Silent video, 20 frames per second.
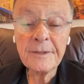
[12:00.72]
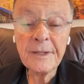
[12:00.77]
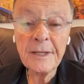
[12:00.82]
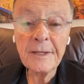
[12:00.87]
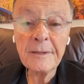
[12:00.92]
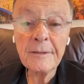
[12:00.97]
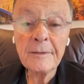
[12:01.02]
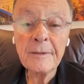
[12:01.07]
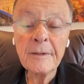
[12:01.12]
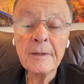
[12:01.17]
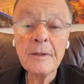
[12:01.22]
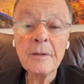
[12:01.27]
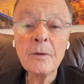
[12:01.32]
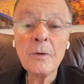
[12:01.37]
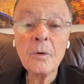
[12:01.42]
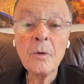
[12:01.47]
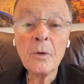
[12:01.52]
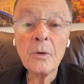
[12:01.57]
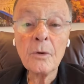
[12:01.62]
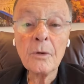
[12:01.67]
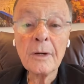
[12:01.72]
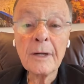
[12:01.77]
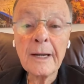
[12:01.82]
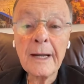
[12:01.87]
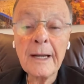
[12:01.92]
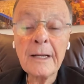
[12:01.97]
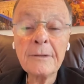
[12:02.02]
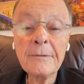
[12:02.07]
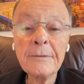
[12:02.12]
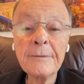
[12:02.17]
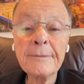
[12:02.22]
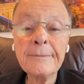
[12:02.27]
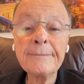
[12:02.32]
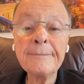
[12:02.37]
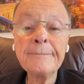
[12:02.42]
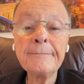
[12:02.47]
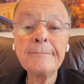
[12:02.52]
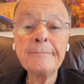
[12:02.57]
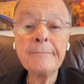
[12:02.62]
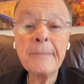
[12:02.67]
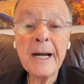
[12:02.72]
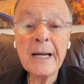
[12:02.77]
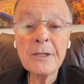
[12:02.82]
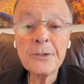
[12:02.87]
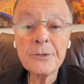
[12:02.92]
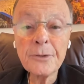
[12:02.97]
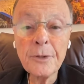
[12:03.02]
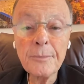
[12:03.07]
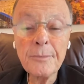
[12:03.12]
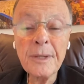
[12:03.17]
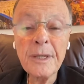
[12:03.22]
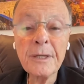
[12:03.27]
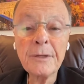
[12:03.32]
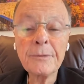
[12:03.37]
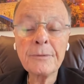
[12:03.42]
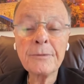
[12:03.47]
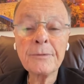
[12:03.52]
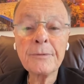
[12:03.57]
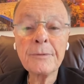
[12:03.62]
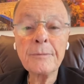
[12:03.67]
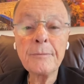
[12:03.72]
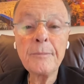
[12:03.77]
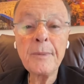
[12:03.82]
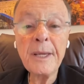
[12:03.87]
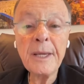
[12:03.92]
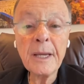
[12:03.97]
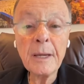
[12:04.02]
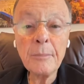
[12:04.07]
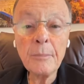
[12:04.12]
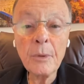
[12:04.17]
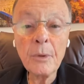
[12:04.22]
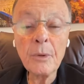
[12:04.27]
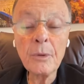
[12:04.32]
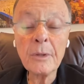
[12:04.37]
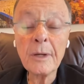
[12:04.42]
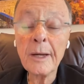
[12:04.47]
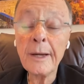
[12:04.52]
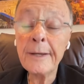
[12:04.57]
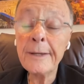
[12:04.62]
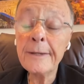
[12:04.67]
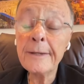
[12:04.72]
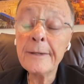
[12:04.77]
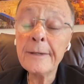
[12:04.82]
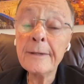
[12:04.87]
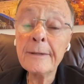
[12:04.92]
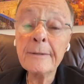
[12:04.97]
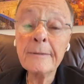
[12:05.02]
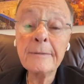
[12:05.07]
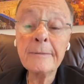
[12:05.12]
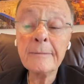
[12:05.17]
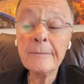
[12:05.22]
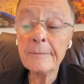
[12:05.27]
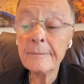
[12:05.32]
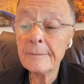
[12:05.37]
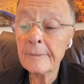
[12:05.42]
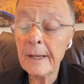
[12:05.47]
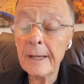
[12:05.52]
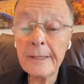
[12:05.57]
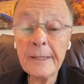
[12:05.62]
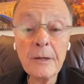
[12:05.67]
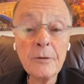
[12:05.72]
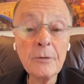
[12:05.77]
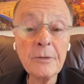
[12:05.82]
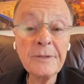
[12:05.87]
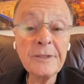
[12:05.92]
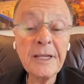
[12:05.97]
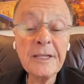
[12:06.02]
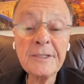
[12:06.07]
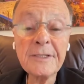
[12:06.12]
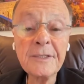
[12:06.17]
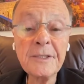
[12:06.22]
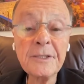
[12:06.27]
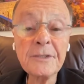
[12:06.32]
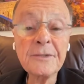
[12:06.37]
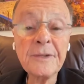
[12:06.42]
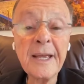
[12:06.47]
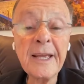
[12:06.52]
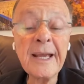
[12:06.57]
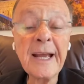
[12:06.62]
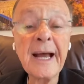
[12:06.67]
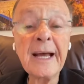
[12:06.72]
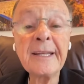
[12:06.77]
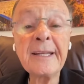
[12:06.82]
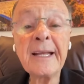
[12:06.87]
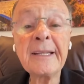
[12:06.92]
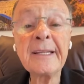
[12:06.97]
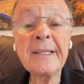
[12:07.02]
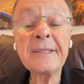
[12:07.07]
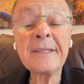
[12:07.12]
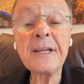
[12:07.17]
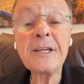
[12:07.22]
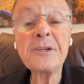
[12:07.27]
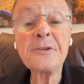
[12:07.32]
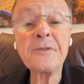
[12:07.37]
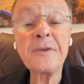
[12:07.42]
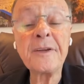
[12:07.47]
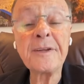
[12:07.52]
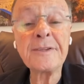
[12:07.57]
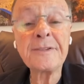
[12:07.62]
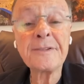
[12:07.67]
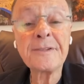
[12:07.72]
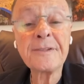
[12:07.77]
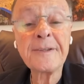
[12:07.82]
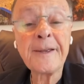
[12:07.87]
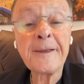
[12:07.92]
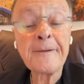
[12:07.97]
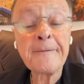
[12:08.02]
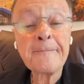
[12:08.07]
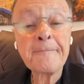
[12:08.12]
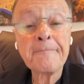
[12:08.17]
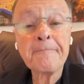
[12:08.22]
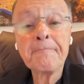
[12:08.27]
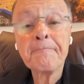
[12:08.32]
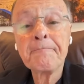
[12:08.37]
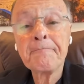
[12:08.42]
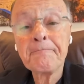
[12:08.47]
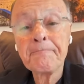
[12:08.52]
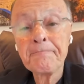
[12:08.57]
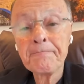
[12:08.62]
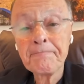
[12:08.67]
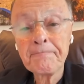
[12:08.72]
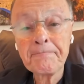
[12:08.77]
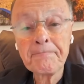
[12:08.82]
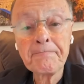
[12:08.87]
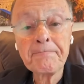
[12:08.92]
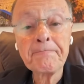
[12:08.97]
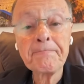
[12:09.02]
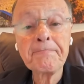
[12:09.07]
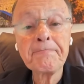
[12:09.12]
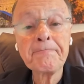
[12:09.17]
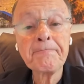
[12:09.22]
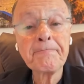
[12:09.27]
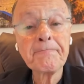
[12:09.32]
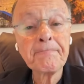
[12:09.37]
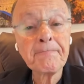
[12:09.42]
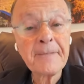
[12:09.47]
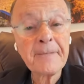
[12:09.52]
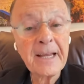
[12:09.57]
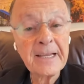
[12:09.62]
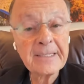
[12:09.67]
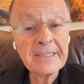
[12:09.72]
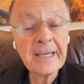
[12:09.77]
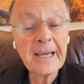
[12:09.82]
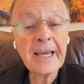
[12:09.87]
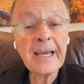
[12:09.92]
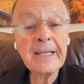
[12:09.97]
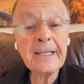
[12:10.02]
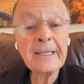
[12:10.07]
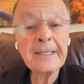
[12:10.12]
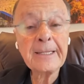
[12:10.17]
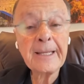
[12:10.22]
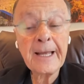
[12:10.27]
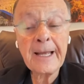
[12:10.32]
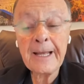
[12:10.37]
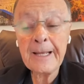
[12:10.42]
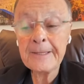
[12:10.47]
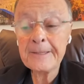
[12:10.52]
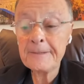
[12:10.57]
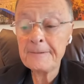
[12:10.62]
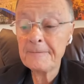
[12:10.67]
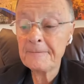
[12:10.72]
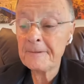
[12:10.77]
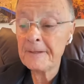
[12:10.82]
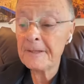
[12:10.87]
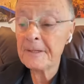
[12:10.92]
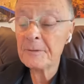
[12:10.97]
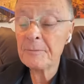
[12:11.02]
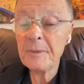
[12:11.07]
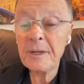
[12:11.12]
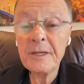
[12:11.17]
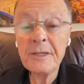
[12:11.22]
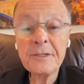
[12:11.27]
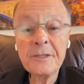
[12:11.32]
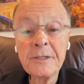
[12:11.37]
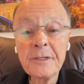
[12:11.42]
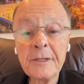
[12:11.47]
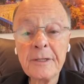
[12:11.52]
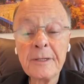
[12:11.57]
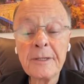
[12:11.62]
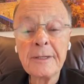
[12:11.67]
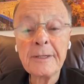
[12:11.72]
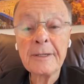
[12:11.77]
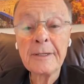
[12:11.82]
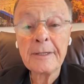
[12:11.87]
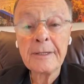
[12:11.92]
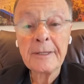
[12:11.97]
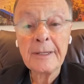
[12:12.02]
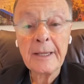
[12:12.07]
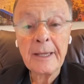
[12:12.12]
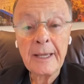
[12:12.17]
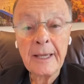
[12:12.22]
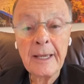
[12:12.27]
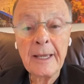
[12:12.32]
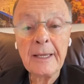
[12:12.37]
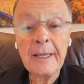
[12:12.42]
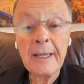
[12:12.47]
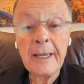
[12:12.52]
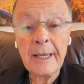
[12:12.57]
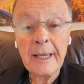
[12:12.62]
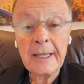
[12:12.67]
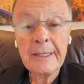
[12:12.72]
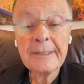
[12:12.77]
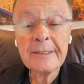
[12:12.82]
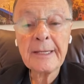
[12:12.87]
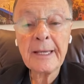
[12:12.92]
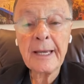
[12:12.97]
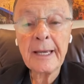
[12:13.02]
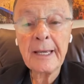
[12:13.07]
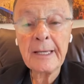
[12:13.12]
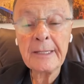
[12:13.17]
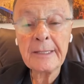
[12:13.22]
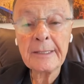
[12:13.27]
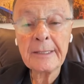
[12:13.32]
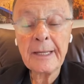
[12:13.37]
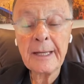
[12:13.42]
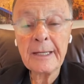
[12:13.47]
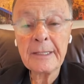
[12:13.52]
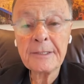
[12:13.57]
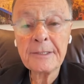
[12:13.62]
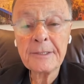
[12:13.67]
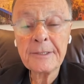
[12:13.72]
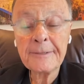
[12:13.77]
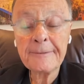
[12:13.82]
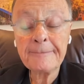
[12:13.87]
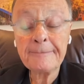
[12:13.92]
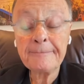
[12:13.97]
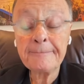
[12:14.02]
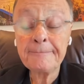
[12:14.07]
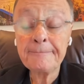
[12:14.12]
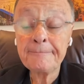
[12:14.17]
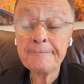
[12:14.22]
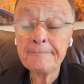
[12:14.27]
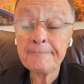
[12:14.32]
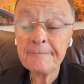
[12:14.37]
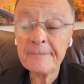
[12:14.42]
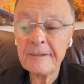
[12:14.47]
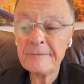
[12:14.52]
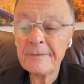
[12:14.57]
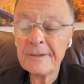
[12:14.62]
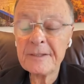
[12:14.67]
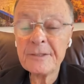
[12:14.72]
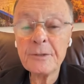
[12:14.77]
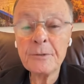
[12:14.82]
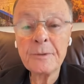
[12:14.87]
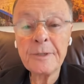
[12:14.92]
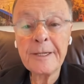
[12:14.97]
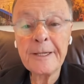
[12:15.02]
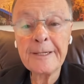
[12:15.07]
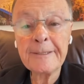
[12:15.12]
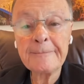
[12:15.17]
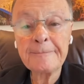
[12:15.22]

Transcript: You are placing more or less halfway, and that's what happens. You will be deceived several times. This is the reality, unfortunately. This is the reality. But what can I do?